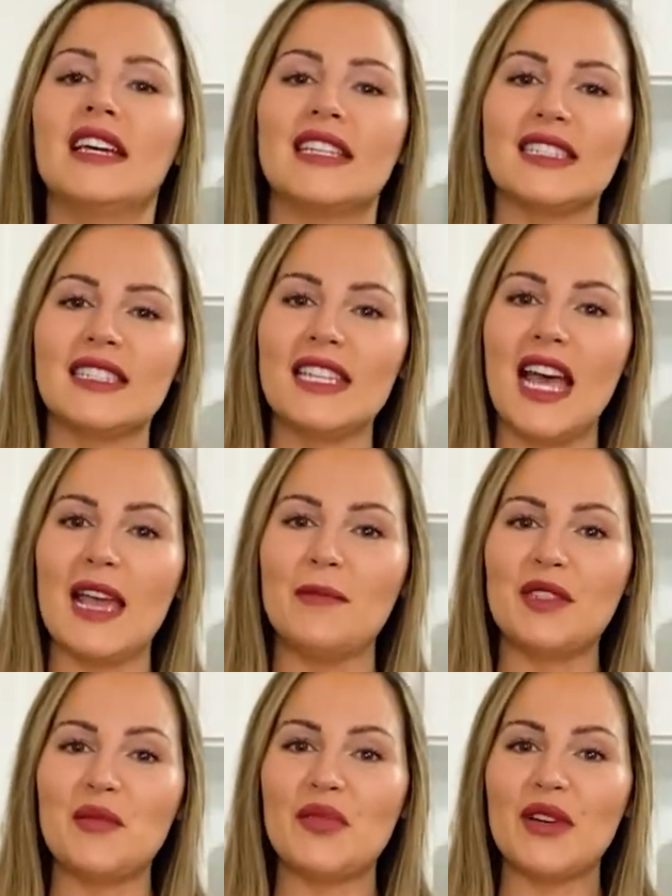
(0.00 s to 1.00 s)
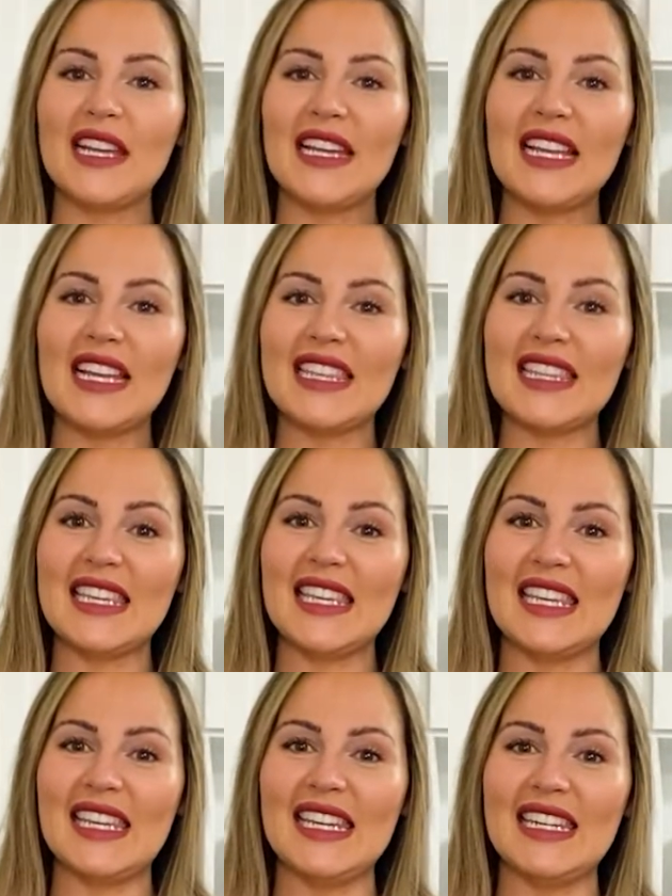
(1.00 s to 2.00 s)
It's time to bring the
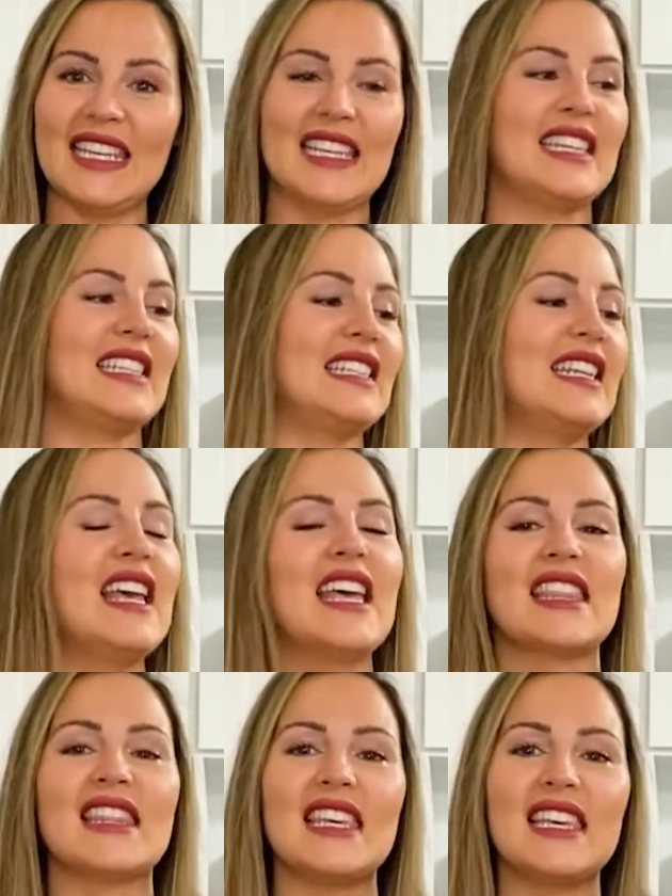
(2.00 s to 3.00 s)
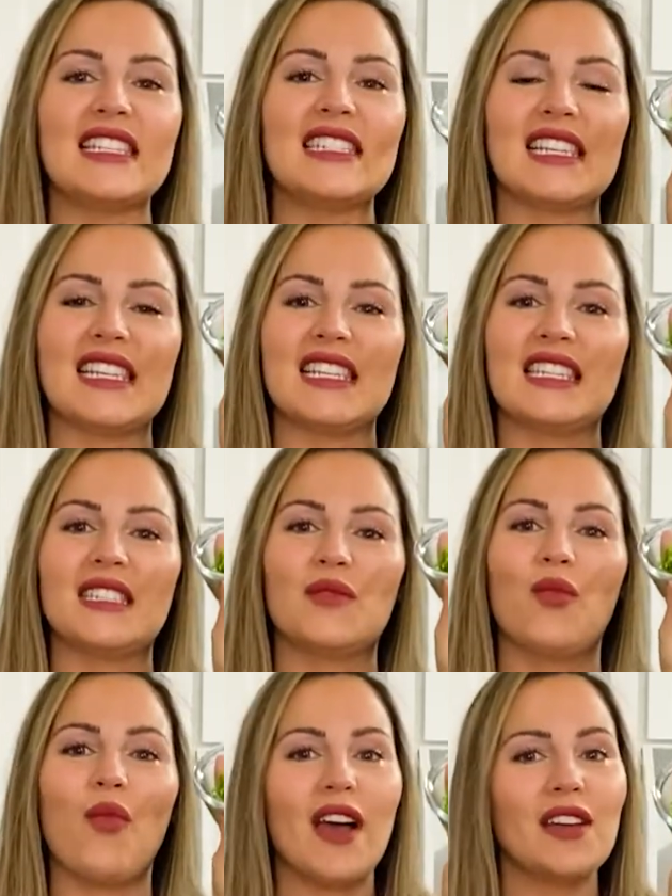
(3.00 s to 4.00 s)
heat in. This is
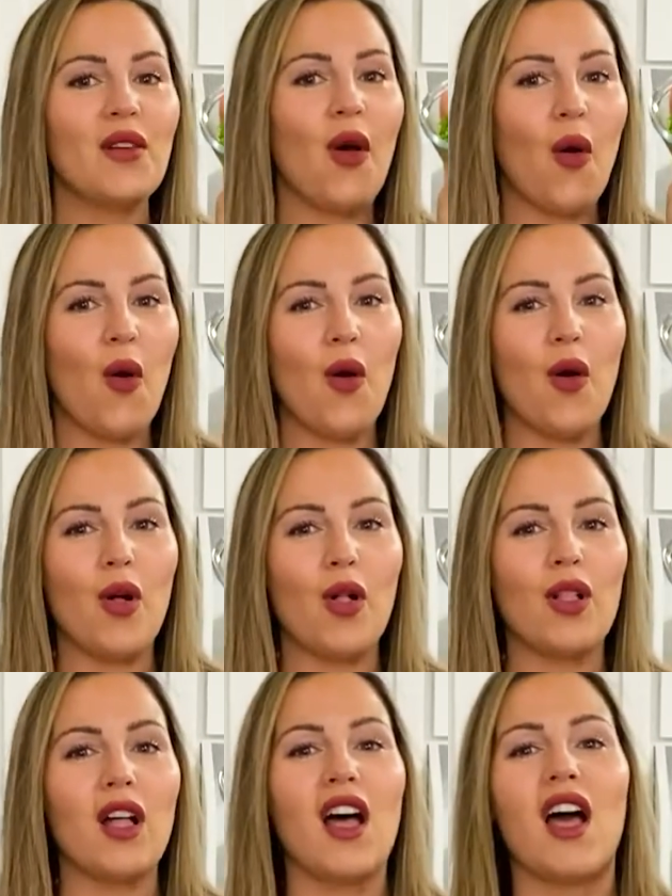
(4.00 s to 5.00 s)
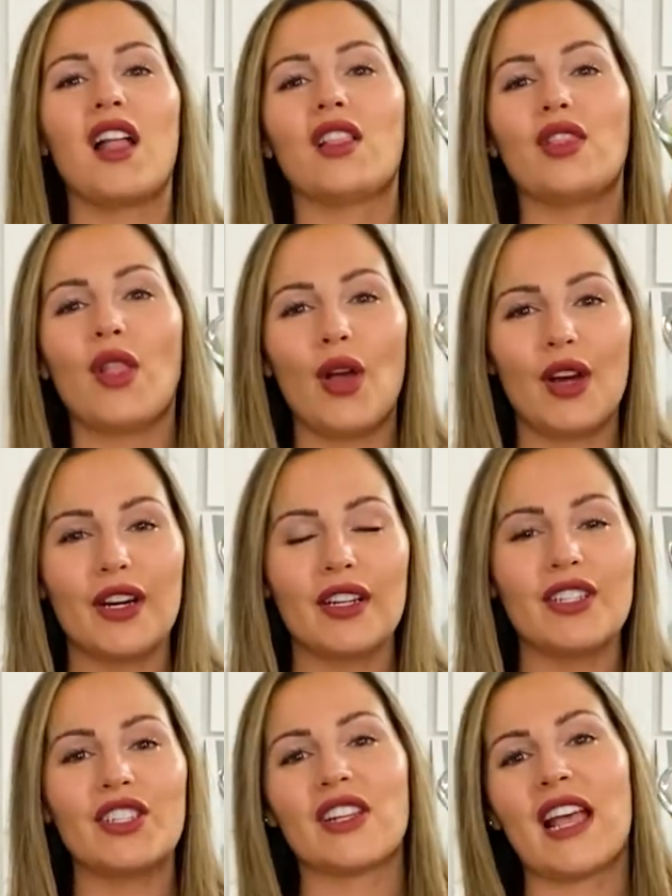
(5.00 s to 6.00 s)
1 whole
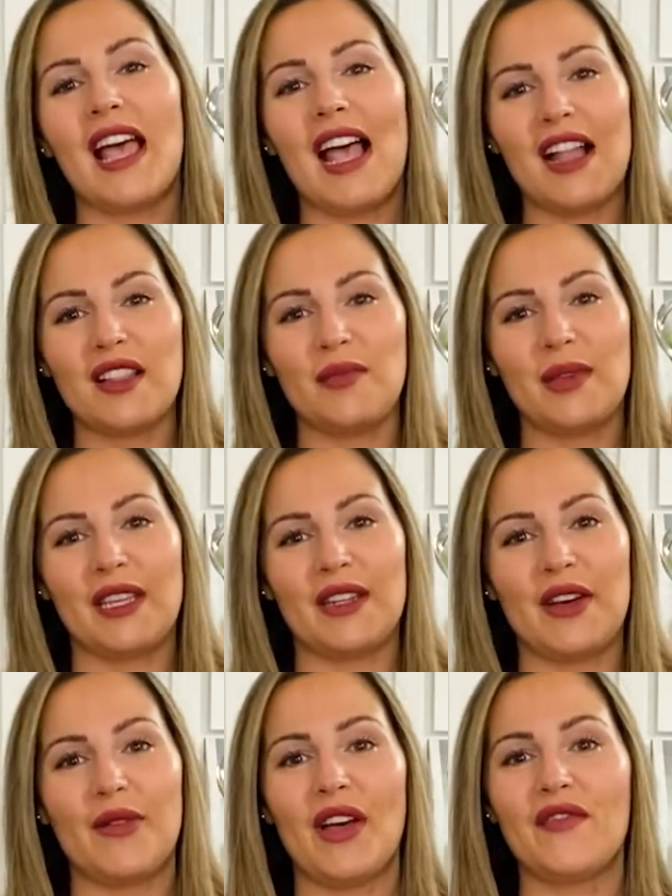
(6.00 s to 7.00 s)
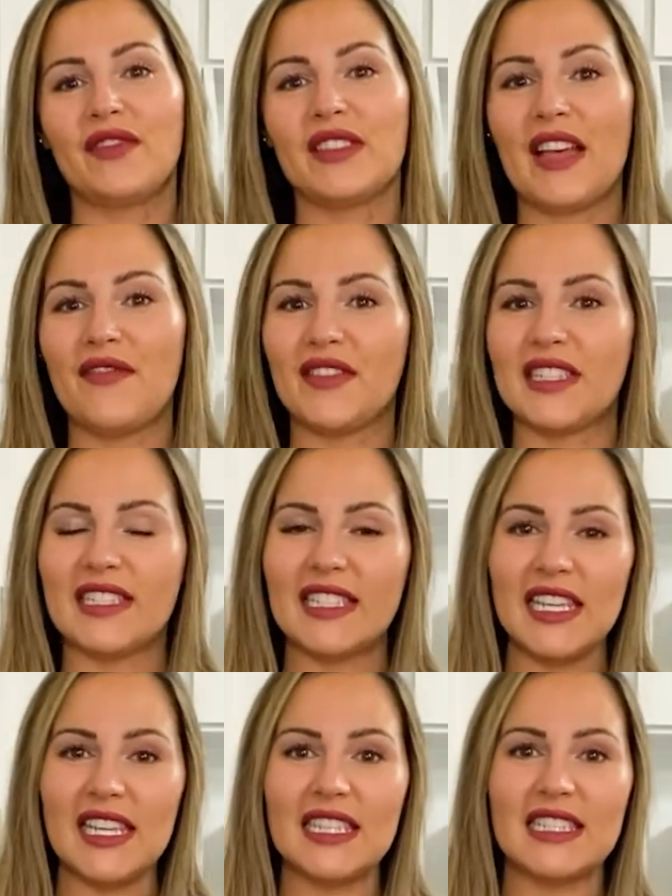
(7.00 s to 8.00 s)
large jalapeno. I've left the
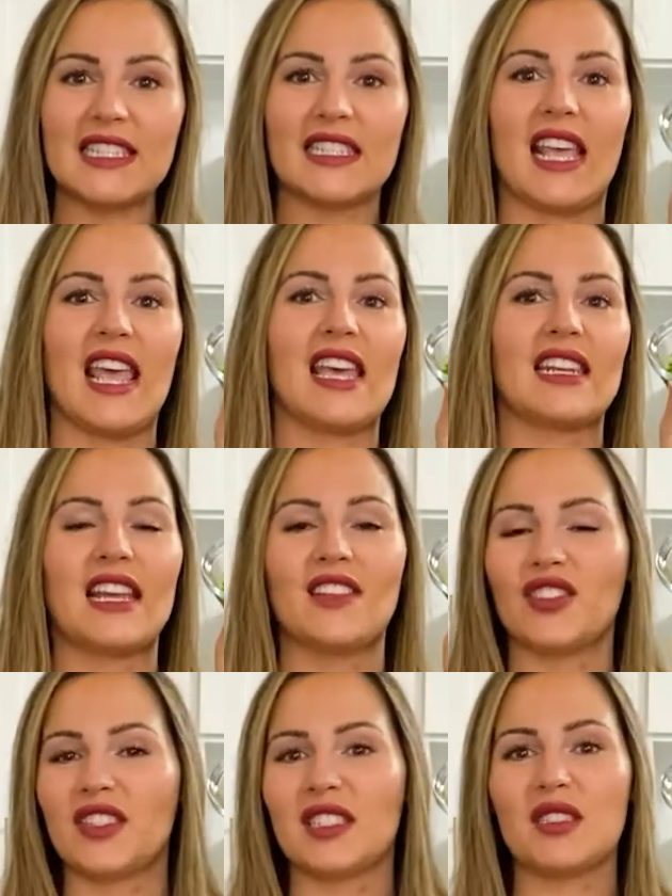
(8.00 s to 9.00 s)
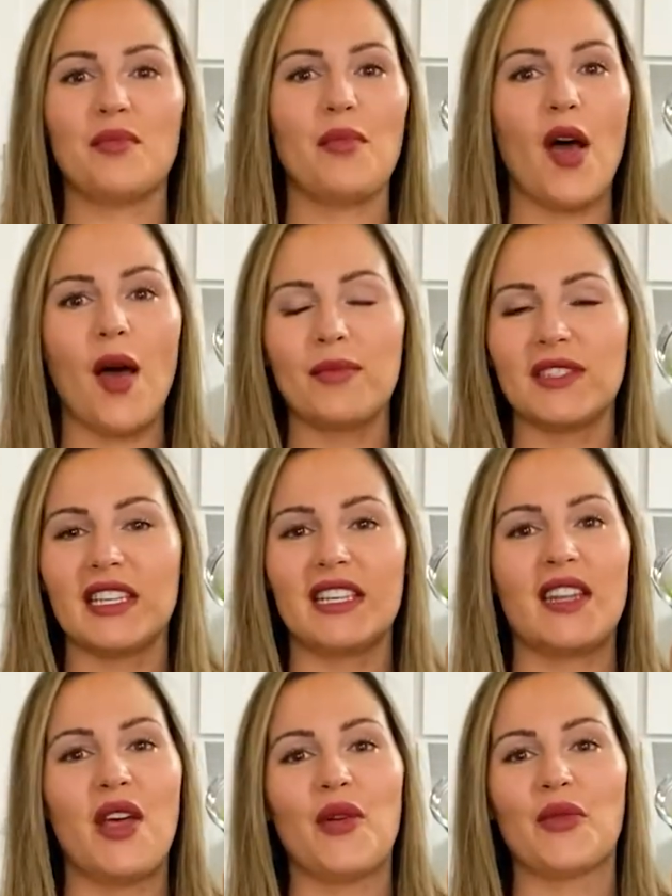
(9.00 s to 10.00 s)
seeds and I just popped
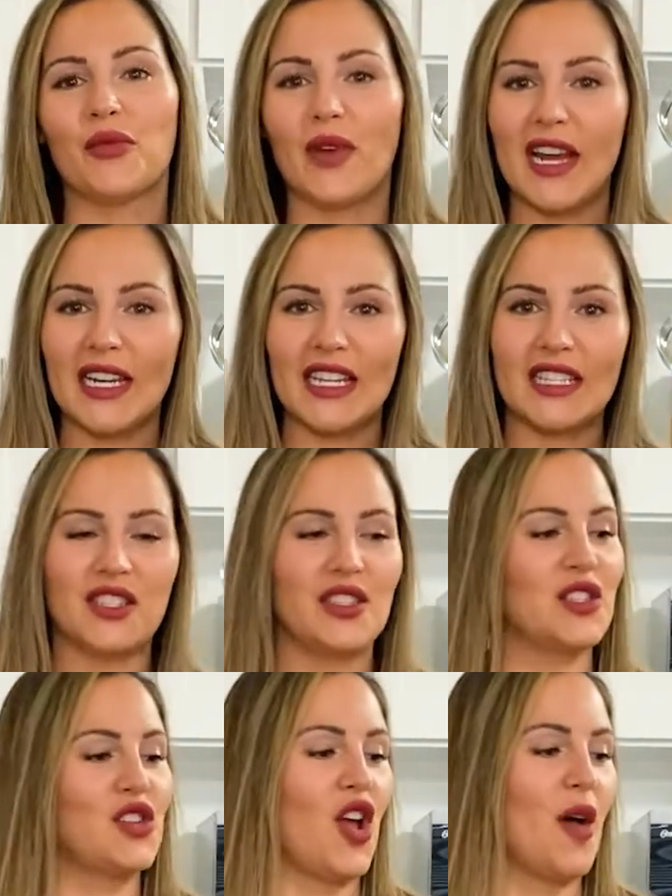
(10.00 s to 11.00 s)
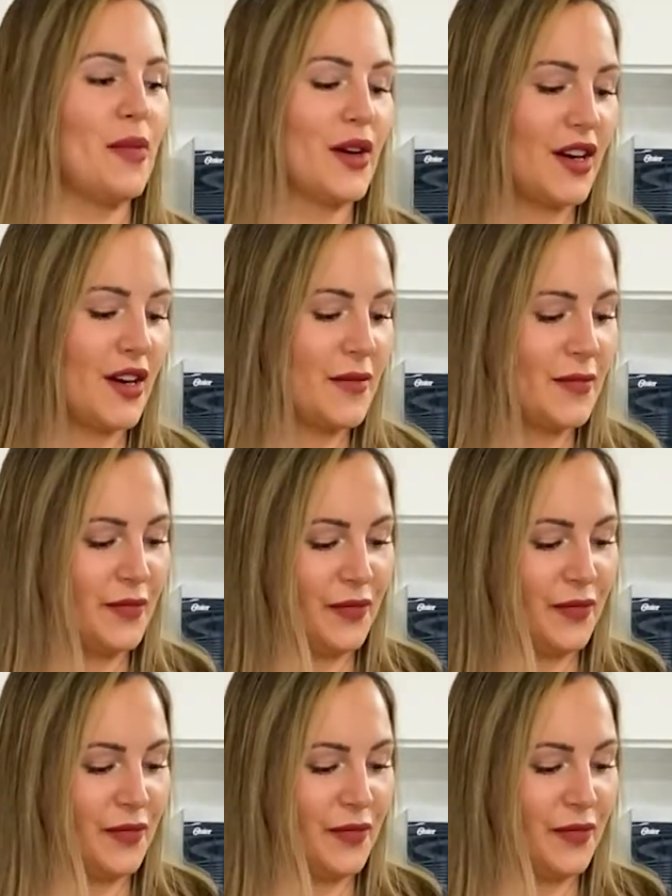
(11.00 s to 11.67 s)
it right into the chopper.